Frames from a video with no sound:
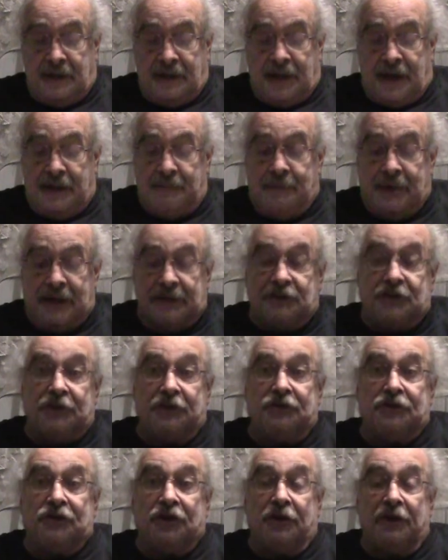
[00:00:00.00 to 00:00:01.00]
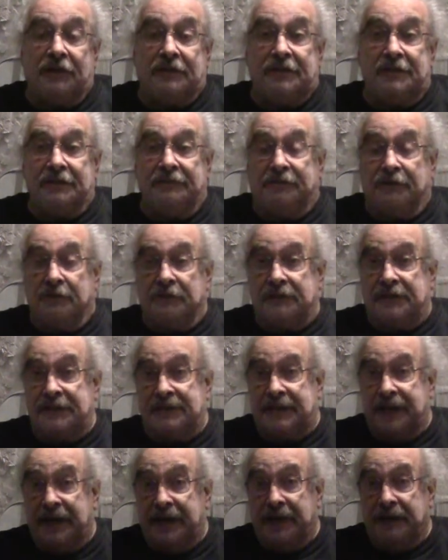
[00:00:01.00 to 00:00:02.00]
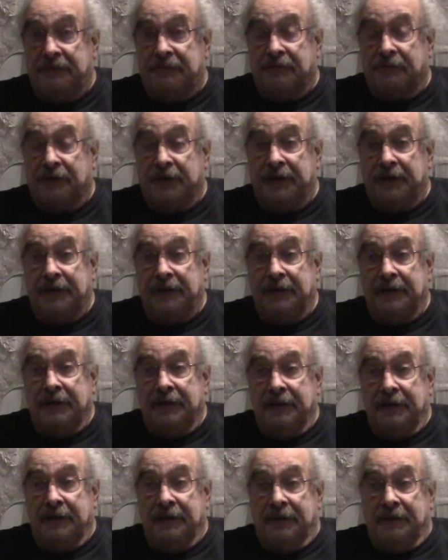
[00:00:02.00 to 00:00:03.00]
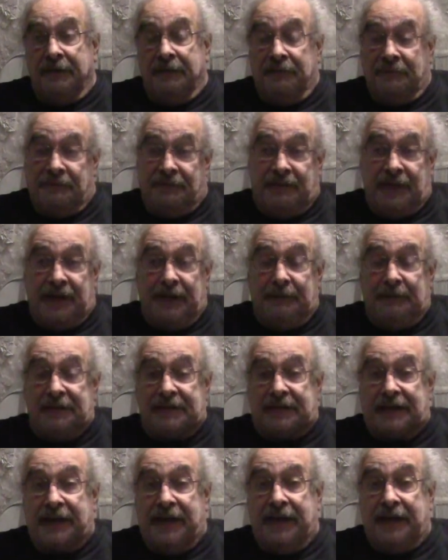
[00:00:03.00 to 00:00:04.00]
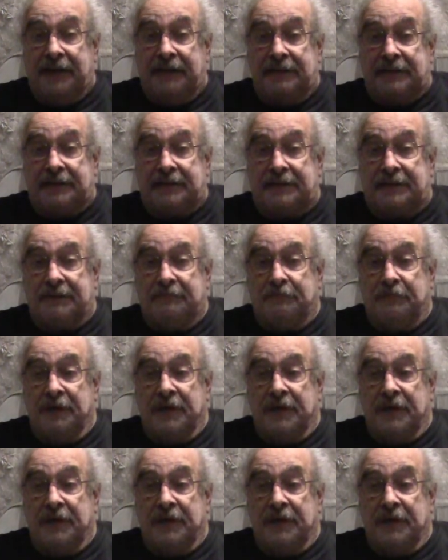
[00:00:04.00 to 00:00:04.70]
I mentioned Johnson versus Avery, famous case,